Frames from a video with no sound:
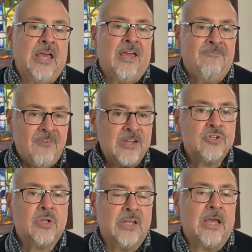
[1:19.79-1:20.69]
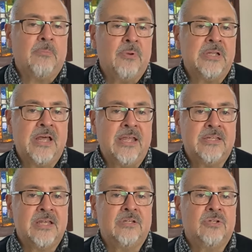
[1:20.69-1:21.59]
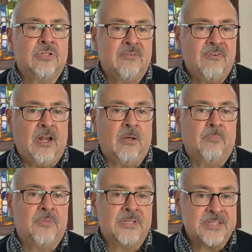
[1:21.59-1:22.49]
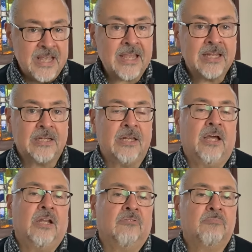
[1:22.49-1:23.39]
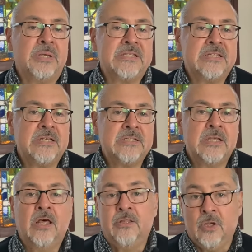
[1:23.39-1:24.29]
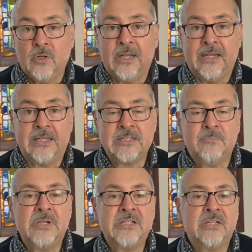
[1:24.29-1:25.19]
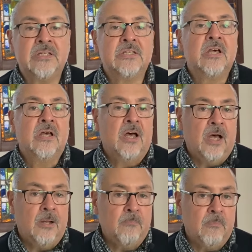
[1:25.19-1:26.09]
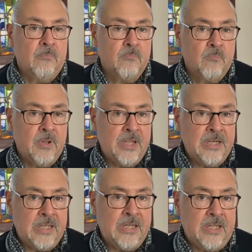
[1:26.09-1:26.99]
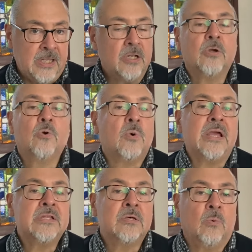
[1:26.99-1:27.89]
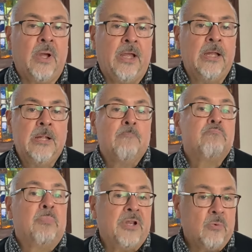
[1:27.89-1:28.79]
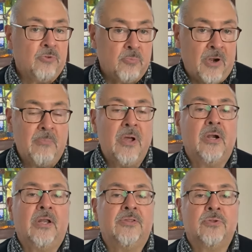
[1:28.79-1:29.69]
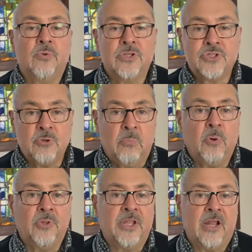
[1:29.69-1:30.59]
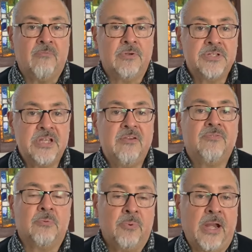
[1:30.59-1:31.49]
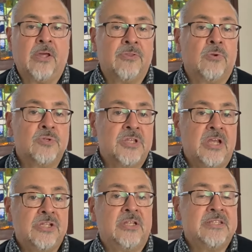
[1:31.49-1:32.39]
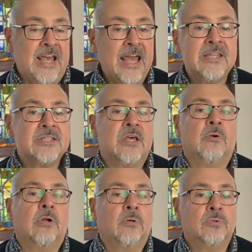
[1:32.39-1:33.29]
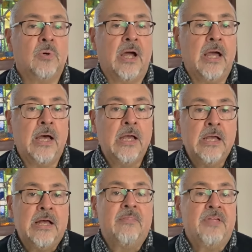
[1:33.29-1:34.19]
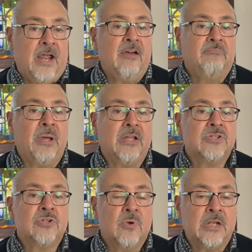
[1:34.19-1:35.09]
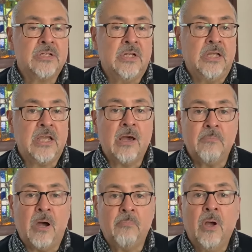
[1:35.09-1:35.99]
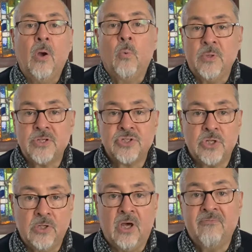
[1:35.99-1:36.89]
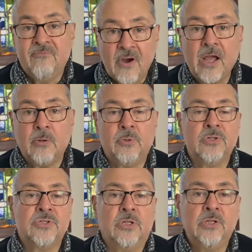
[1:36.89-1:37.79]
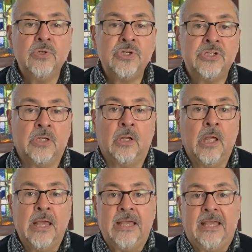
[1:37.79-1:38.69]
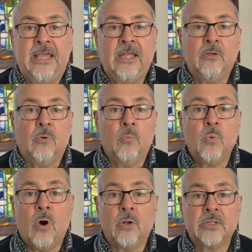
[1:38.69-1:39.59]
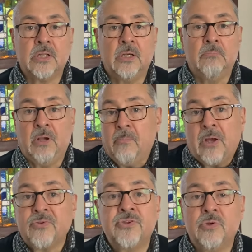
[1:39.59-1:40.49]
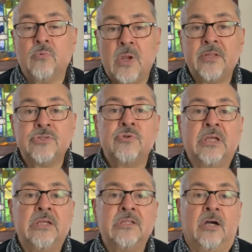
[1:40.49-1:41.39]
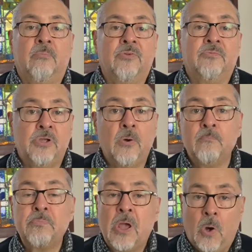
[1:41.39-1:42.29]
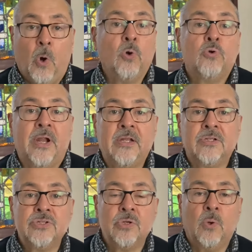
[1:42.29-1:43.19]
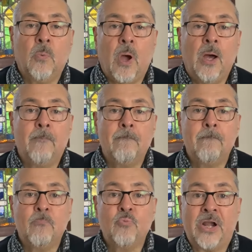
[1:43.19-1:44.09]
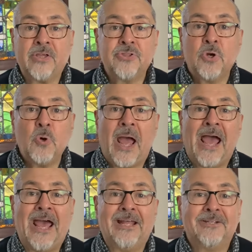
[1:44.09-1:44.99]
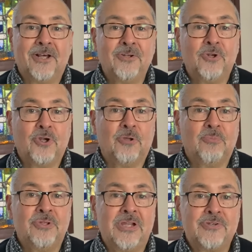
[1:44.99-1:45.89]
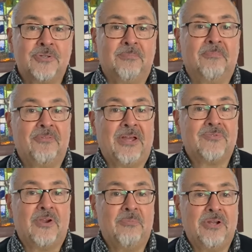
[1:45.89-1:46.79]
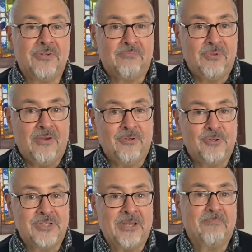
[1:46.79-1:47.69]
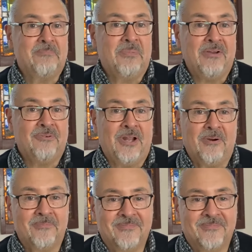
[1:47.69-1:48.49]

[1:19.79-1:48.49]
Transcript: Eventually, I intend to develop the second line of business, the online exhibitions, in a greater way. But it was primarily through the support that I've received, the breakthrough sessions, and Sarah O'Dwyer, that I've managed to actually come up with a viable solution in what amounts to rather tricky times. So all credit to Breakthrough and Unlocking Potential. Thanks very much. You have a good day. Bye for now.